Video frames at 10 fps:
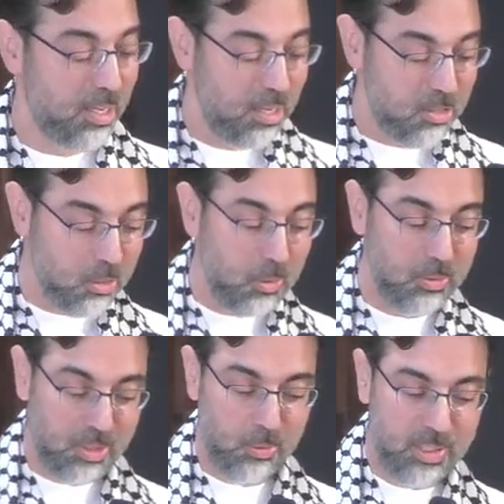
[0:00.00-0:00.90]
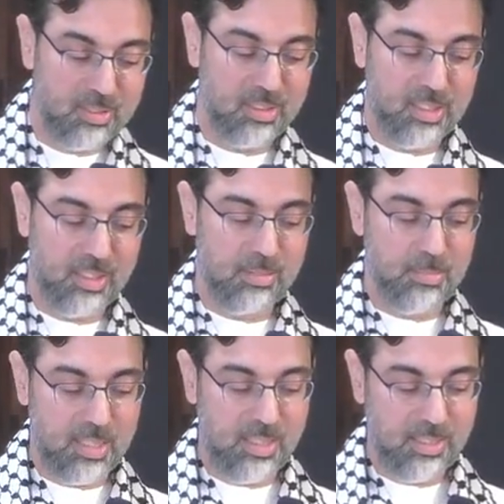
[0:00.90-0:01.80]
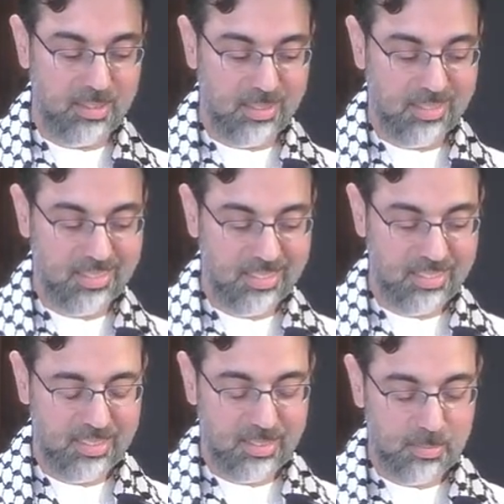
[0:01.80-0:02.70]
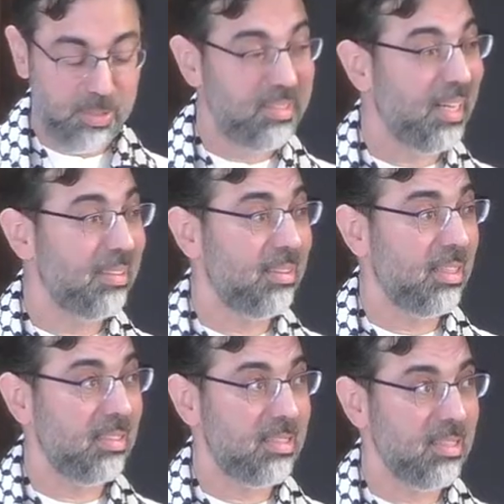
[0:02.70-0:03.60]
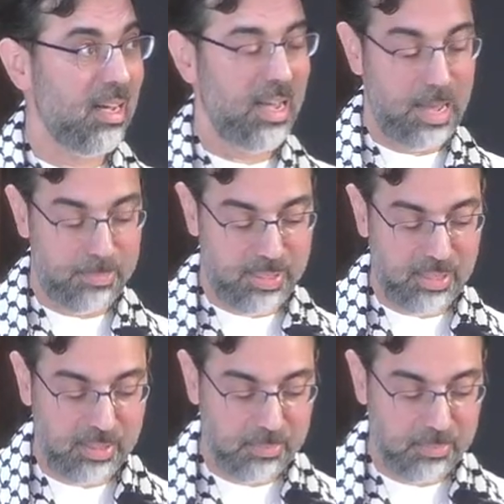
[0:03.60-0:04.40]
Souls are witnessing, and many pretend that it's not happening.